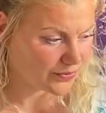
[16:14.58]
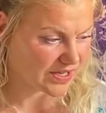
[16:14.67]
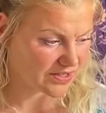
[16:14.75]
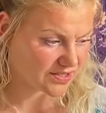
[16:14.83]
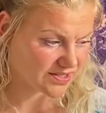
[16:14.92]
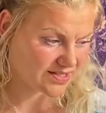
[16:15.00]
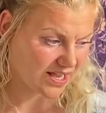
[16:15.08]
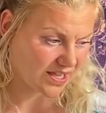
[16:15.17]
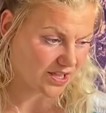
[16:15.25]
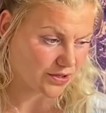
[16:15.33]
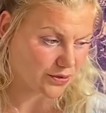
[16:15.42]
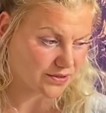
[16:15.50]
really just
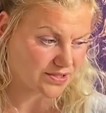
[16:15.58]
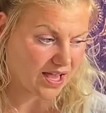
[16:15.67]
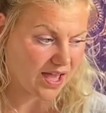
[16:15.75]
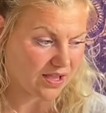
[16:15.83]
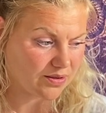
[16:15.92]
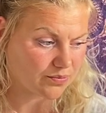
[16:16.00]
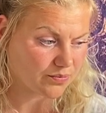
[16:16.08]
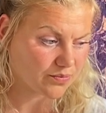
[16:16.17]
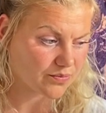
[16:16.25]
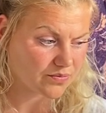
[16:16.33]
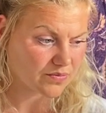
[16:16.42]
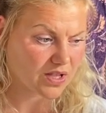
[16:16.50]
taking your time,
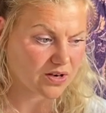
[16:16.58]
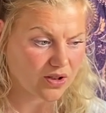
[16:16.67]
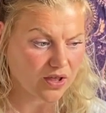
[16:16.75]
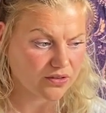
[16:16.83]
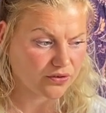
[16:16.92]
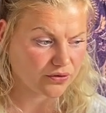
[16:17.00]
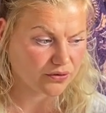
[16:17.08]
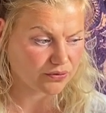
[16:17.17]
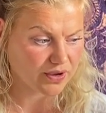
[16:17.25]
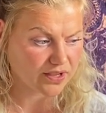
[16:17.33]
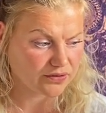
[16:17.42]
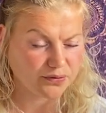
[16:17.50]
not to
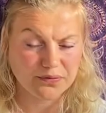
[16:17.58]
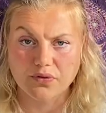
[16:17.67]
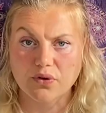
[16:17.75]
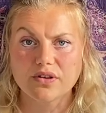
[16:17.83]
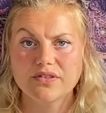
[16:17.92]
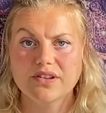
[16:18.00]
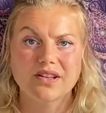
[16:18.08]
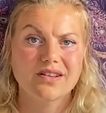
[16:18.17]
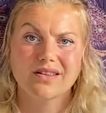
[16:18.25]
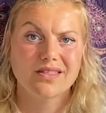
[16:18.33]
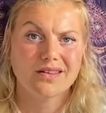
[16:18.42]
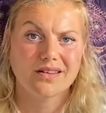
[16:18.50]
try to force
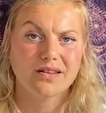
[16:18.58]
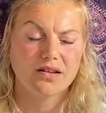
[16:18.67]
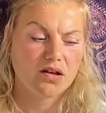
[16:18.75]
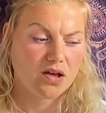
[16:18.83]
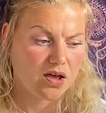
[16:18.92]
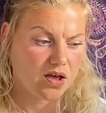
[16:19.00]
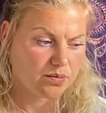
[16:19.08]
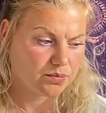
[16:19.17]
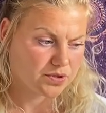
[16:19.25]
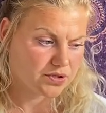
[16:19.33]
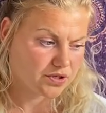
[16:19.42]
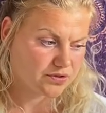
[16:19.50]
anything,
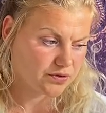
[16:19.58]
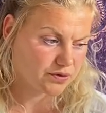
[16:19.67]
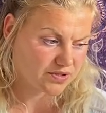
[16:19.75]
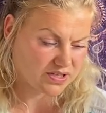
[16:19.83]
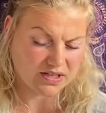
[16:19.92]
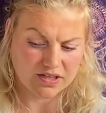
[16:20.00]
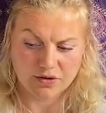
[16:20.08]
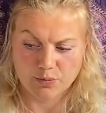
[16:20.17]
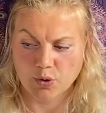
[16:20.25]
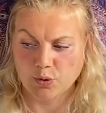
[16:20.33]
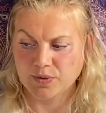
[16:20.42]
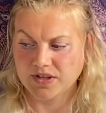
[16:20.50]
but just to sit in the
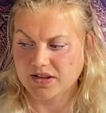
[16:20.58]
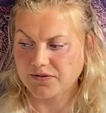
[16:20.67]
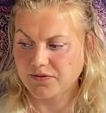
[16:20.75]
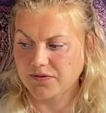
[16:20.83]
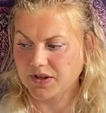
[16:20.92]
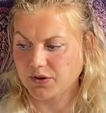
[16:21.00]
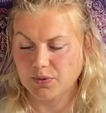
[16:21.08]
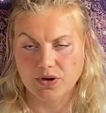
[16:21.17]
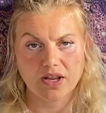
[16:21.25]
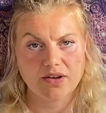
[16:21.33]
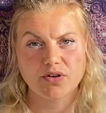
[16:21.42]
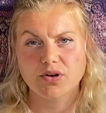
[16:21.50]
moment and feel
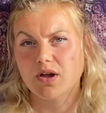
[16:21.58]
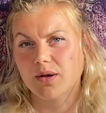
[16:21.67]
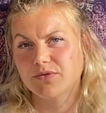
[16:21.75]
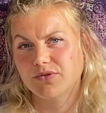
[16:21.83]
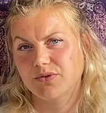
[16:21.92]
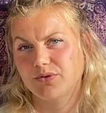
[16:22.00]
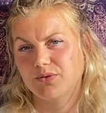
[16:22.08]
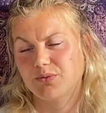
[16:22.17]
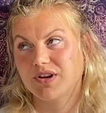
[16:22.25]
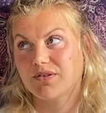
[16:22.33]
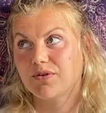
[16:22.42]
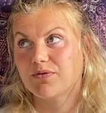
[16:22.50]
whatever comes to you,
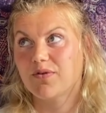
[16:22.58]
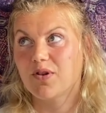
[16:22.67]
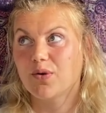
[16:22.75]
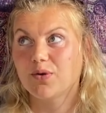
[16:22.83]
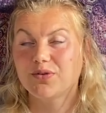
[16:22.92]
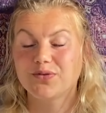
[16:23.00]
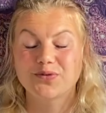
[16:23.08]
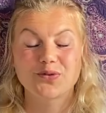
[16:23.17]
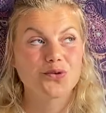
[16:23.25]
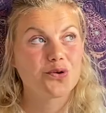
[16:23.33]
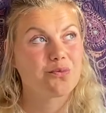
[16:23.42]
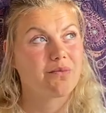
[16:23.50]
whatever flows
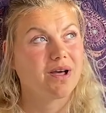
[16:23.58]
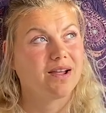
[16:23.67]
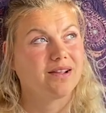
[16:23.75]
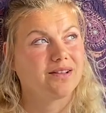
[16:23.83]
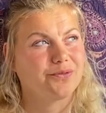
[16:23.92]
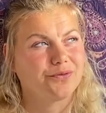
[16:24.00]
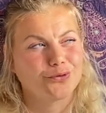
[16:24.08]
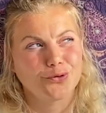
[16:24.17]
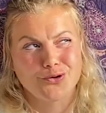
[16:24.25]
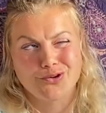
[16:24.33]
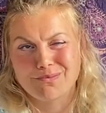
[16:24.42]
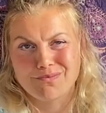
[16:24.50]
through your mind, through
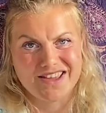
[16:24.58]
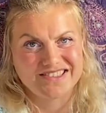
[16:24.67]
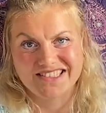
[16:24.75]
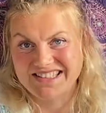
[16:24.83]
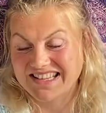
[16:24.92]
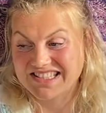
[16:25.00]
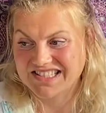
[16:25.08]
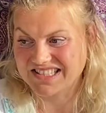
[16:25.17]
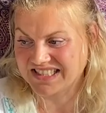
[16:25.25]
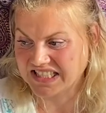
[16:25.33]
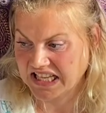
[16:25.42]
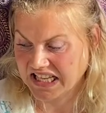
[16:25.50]
your
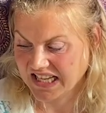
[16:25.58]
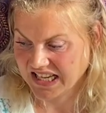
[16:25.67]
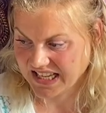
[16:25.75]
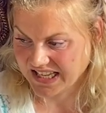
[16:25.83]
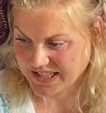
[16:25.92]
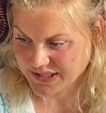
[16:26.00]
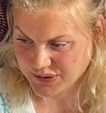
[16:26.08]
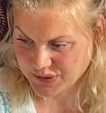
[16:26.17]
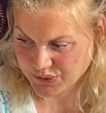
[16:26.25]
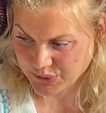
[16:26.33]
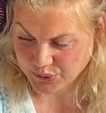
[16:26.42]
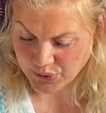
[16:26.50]
imagination. It is
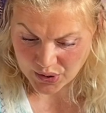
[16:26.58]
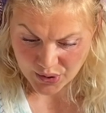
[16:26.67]
to